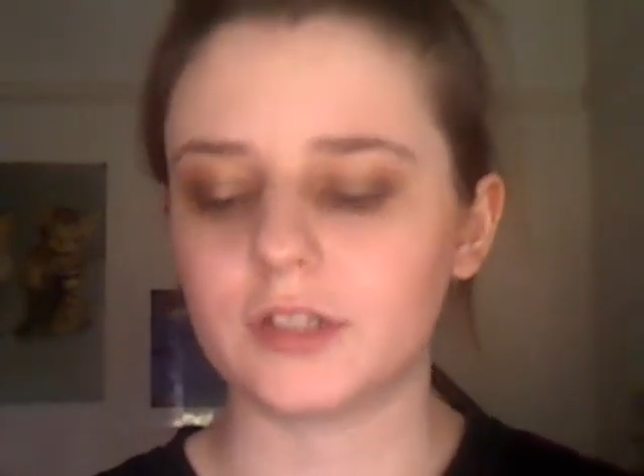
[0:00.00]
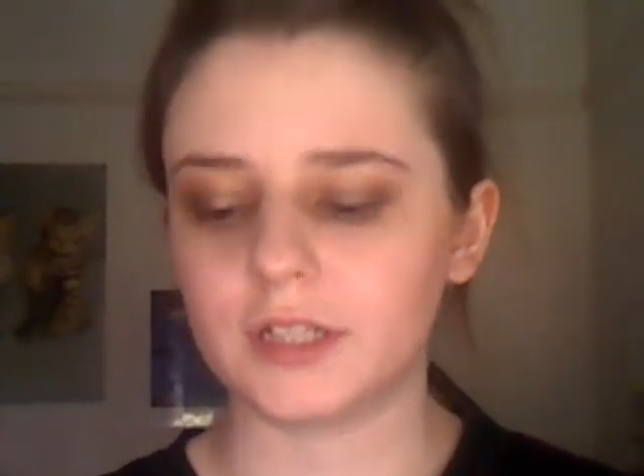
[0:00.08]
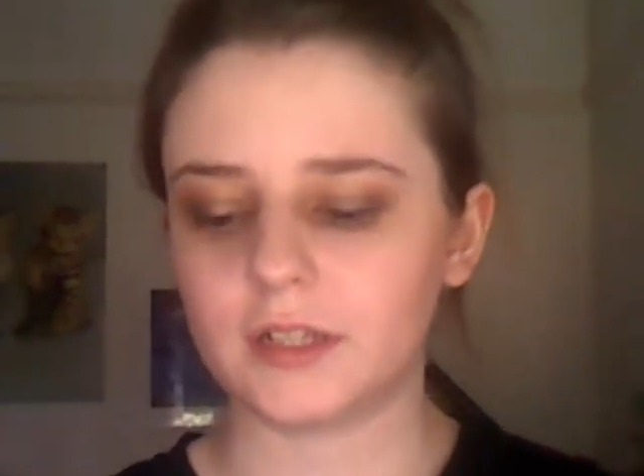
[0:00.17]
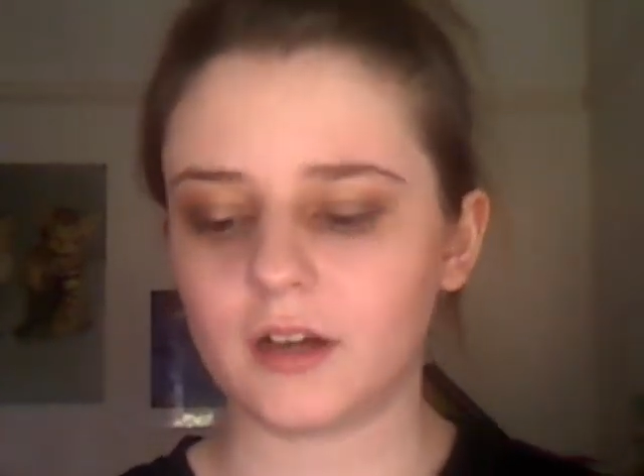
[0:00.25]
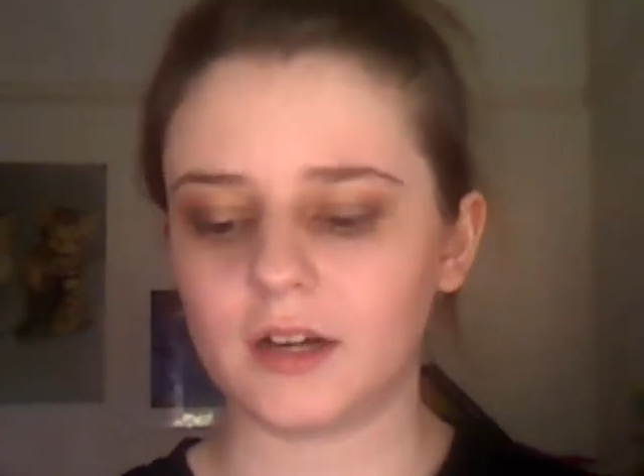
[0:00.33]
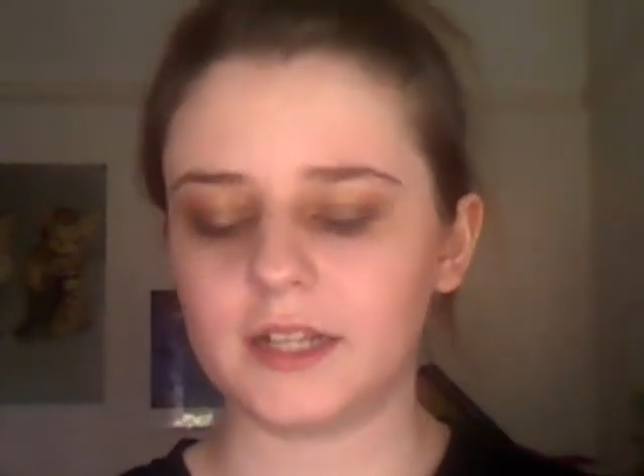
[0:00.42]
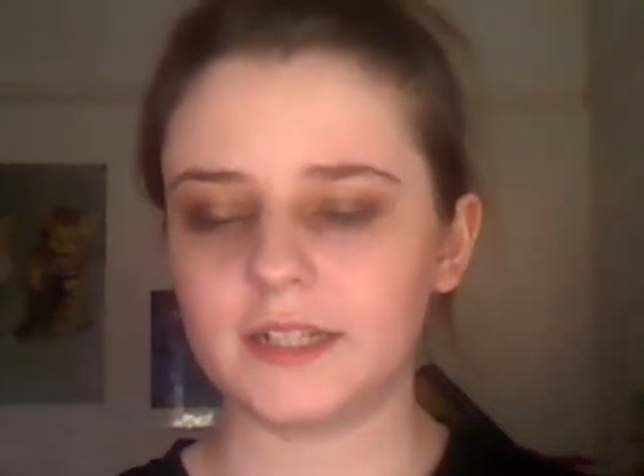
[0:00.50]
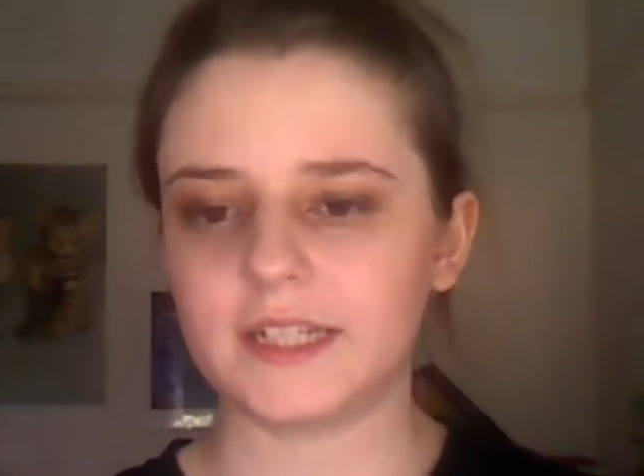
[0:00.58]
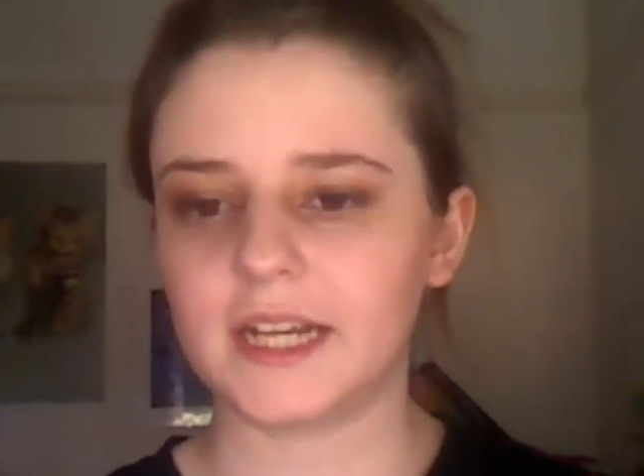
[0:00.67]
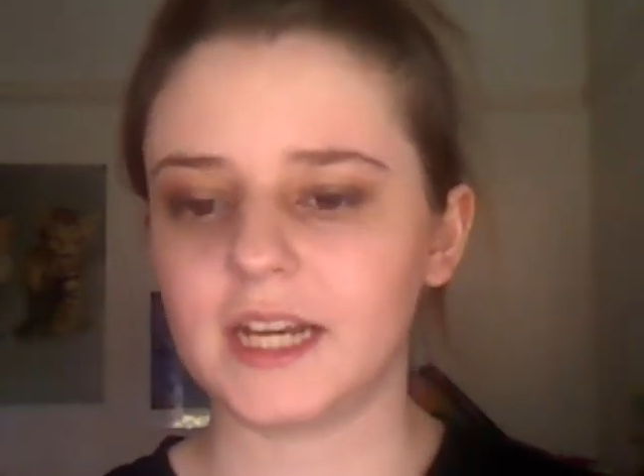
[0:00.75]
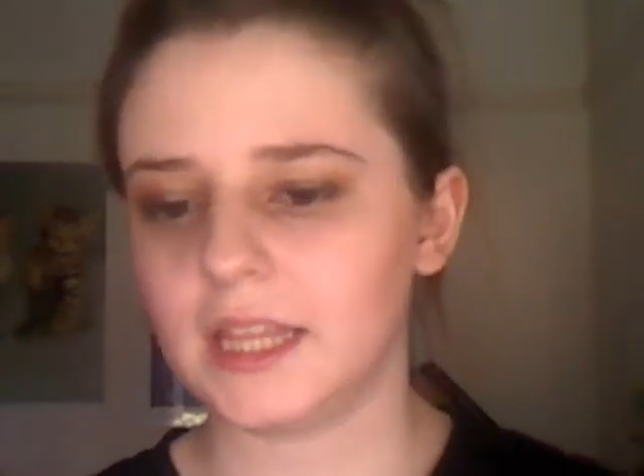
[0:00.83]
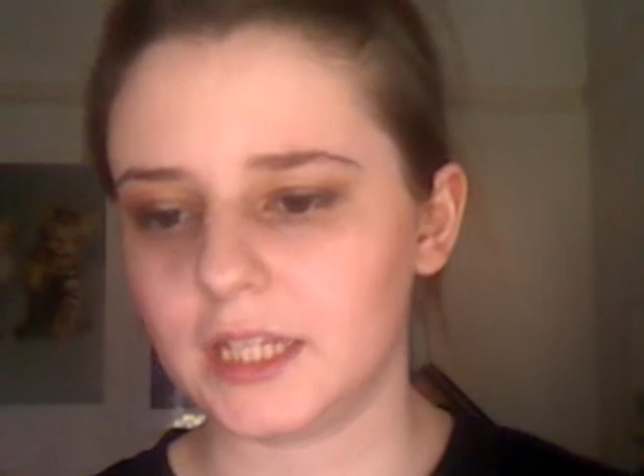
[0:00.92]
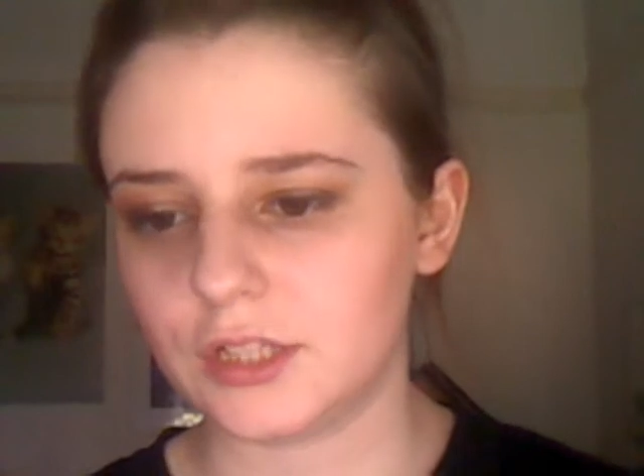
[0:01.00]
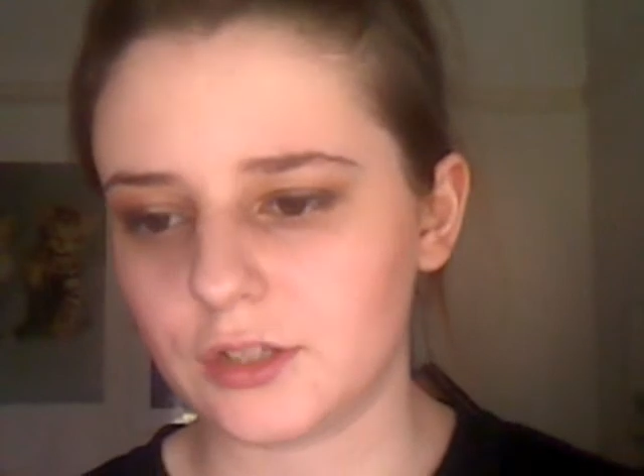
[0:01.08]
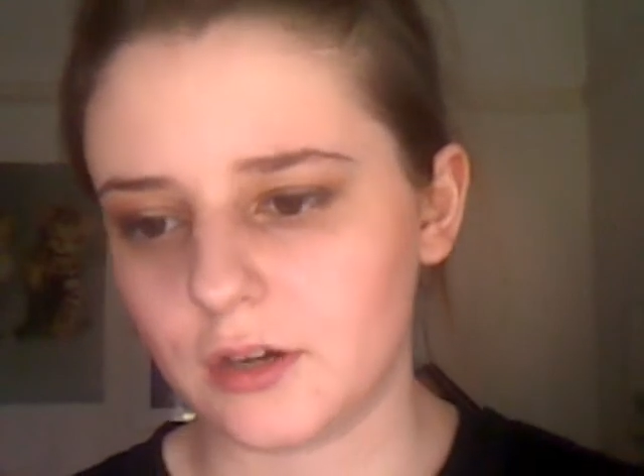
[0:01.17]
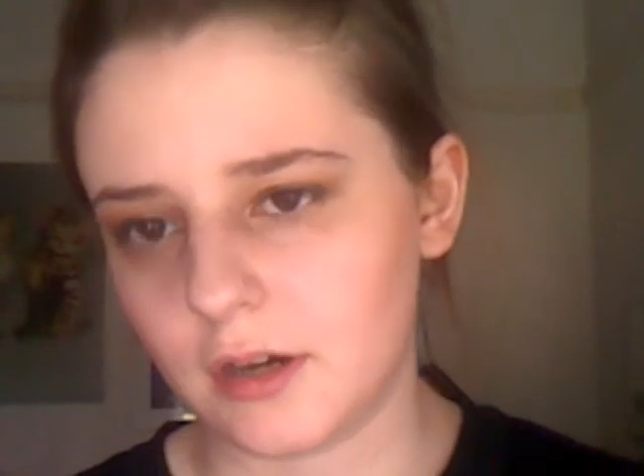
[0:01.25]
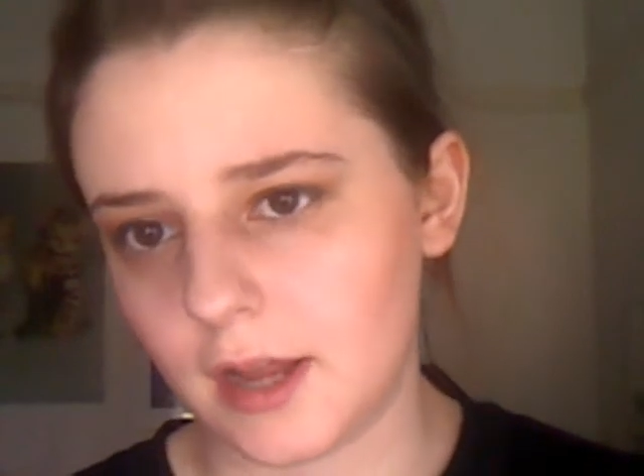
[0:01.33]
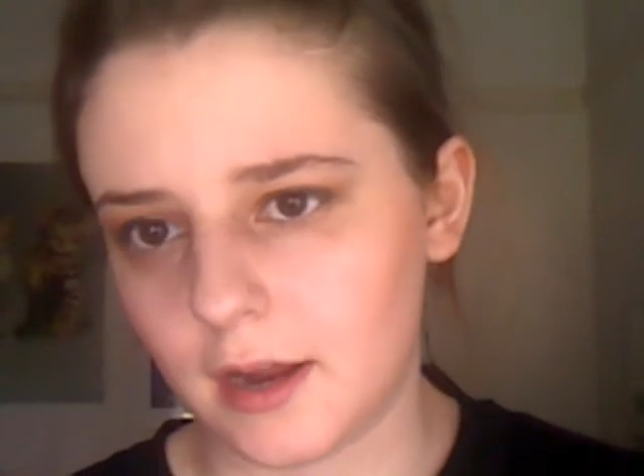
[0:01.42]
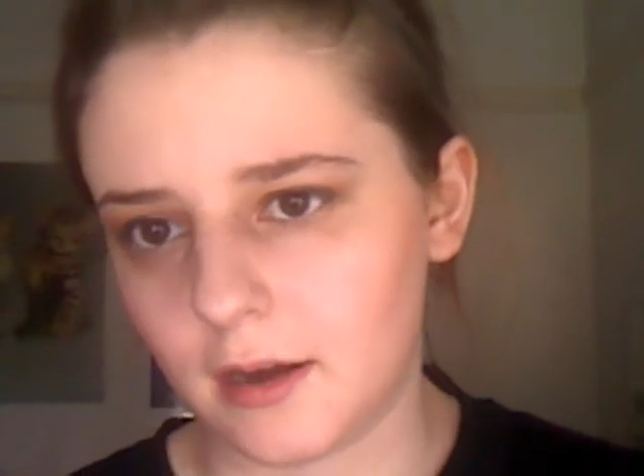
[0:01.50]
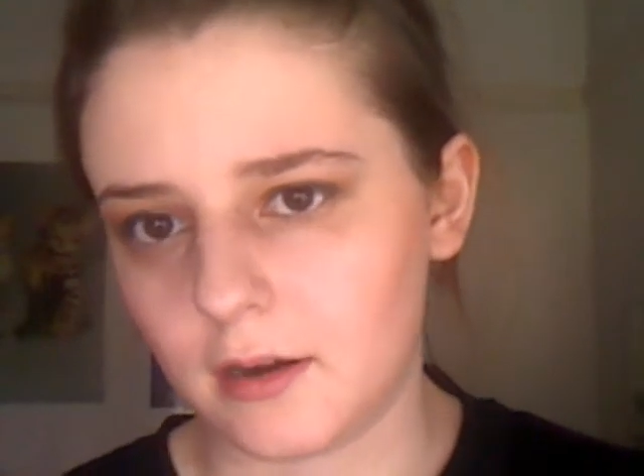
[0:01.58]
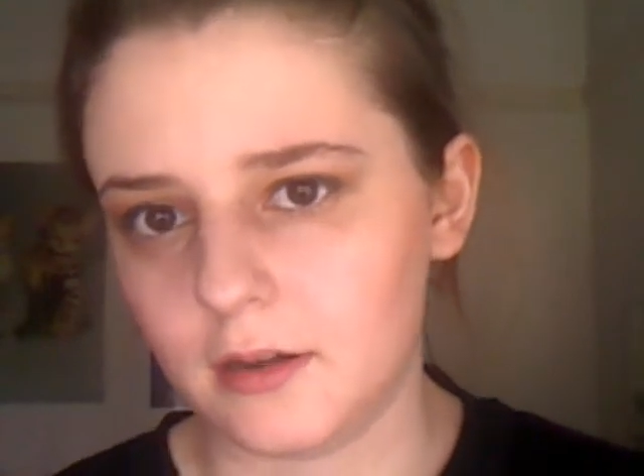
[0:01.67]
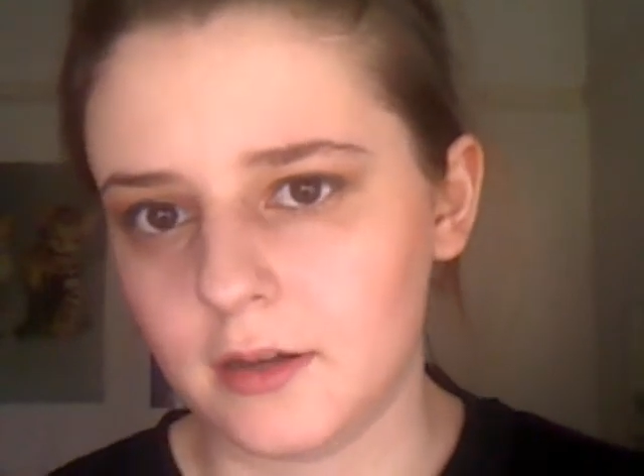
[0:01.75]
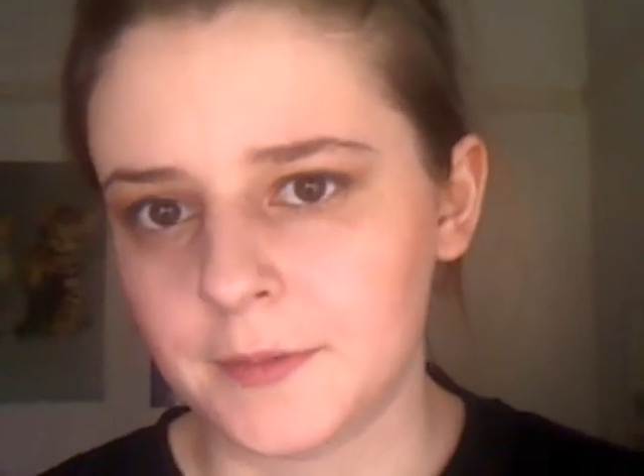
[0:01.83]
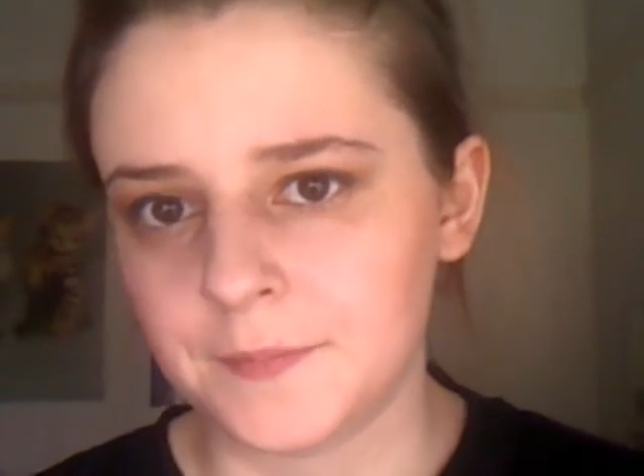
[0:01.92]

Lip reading: she hardly did anything to her hair.